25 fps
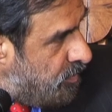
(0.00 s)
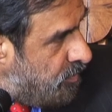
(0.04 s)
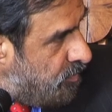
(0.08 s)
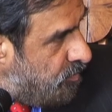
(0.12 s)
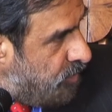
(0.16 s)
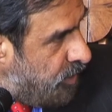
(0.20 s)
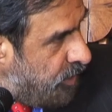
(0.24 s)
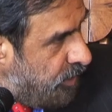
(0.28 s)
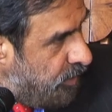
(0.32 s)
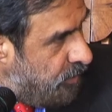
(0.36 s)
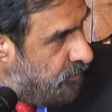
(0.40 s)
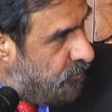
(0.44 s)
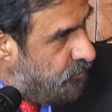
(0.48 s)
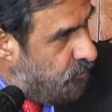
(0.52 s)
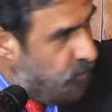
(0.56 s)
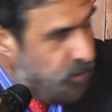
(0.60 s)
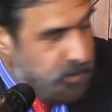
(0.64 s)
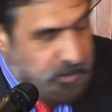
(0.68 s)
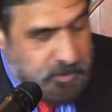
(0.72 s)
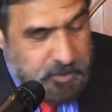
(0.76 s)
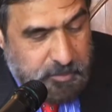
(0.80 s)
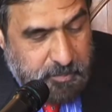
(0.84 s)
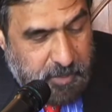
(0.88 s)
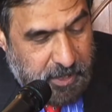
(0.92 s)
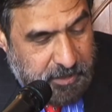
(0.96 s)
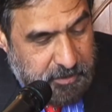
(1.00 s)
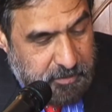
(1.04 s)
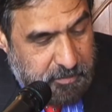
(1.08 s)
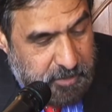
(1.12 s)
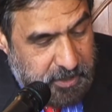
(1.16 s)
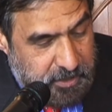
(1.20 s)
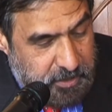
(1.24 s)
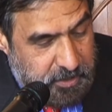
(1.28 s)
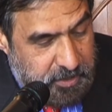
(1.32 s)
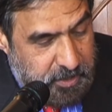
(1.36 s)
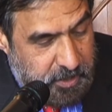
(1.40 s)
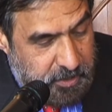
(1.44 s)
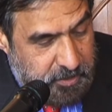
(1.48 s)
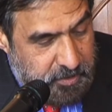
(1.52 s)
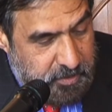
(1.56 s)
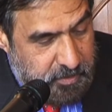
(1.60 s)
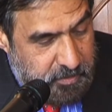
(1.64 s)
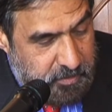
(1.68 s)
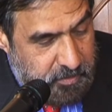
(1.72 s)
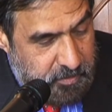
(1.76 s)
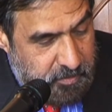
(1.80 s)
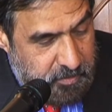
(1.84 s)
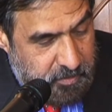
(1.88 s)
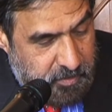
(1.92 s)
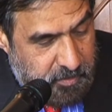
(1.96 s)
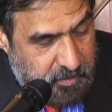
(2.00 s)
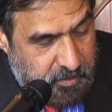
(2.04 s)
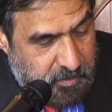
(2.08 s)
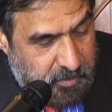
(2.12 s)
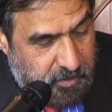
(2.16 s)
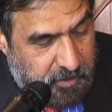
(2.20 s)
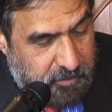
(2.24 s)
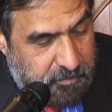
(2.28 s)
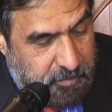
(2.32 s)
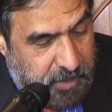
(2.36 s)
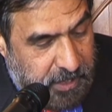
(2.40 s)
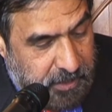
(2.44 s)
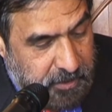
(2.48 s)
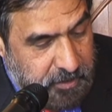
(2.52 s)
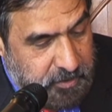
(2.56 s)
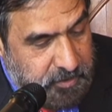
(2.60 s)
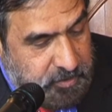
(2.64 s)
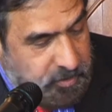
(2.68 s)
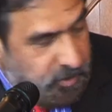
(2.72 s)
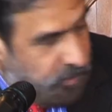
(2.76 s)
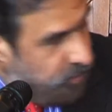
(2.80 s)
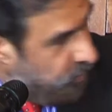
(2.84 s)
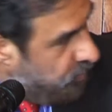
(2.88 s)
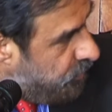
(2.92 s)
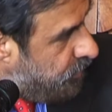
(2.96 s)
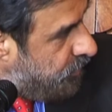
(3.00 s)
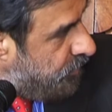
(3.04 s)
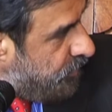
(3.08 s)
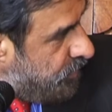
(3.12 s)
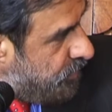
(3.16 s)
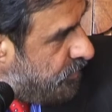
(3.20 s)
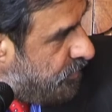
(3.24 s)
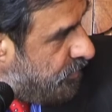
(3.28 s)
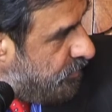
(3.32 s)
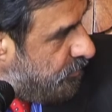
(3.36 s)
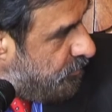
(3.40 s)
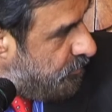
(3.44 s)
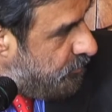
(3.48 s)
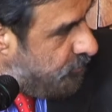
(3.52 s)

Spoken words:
were influenced by the meditation of Marcus Aurelius.